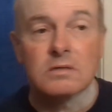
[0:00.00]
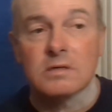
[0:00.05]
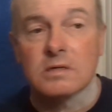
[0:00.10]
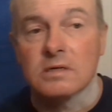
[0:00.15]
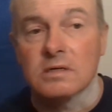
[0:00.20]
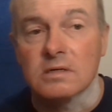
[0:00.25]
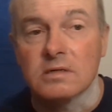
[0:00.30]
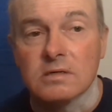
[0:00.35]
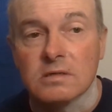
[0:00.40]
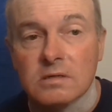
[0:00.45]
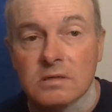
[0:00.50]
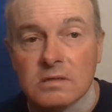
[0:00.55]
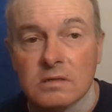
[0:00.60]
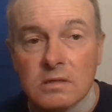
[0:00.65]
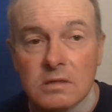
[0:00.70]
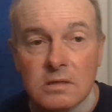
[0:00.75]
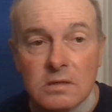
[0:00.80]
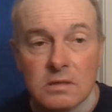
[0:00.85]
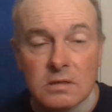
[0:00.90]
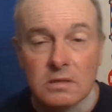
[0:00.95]
Okay.
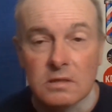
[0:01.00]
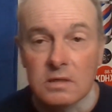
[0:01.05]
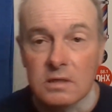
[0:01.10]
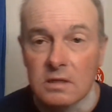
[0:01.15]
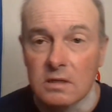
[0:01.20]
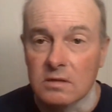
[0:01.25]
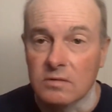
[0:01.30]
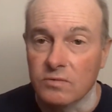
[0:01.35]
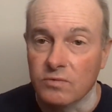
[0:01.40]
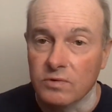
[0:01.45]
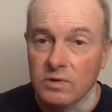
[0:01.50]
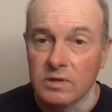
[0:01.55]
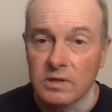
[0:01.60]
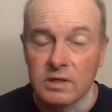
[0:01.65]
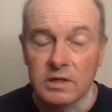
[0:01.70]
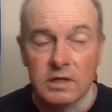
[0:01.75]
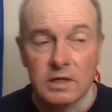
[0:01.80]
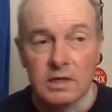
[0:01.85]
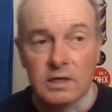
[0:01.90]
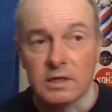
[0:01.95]
Again,
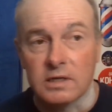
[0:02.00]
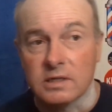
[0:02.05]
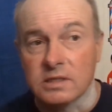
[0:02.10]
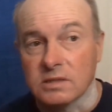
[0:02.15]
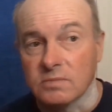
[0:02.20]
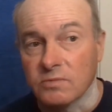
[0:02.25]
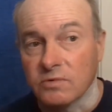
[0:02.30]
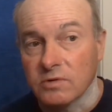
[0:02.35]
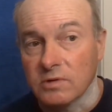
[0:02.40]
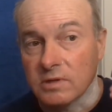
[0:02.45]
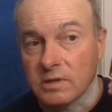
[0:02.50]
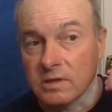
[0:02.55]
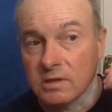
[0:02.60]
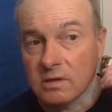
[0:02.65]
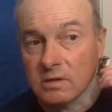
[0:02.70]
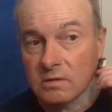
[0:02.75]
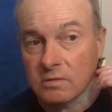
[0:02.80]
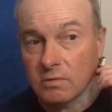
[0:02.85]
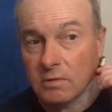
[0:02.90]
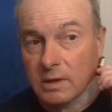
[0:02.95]
really nice. I'm
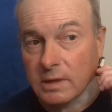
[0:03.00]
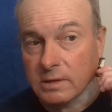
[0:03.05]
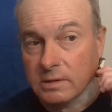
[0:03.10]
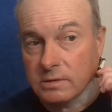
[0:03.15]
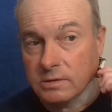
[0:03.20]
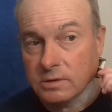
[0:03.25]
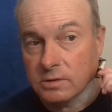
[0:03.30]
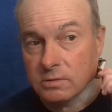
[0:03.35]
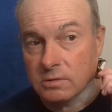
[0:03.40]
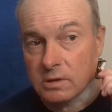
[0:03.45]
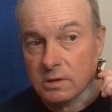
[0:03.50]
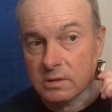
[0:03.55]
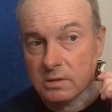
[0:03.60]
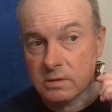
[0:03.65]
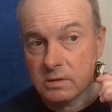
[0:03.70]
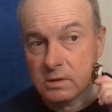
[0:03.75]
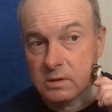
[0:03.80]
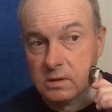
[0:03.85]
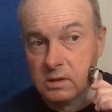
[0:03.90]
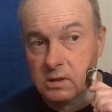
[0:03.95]
really quite
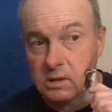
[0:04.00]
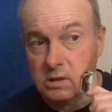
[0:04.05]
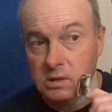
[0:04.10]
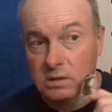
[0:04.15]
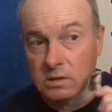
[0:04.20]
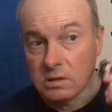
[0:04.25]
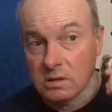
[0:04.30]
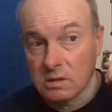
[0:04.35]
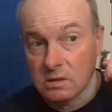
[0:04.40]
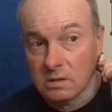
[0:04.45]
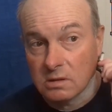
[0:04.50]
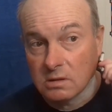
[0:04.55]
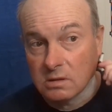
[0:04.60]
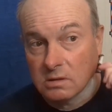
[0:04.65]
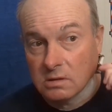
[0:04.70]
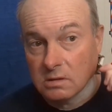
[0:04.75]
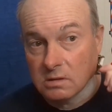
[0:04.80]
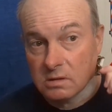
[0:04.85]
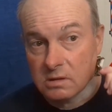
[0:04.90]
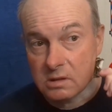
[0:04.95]
enjoying this.
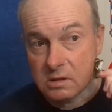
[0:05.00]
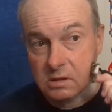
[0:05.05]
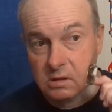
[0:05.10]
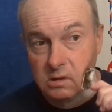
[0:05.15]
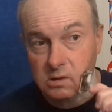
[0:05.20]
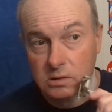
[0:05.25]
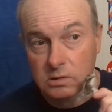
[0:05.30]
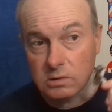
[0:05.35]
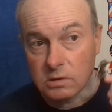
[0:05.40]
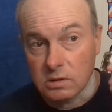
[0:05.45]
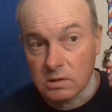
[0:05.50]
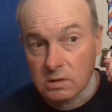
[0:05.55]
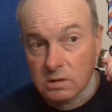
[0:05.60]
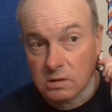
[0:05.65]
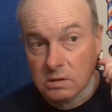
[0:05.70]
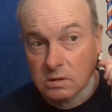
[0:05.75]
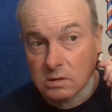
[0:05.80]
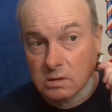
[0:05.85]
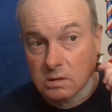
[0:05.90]
Thank goodness.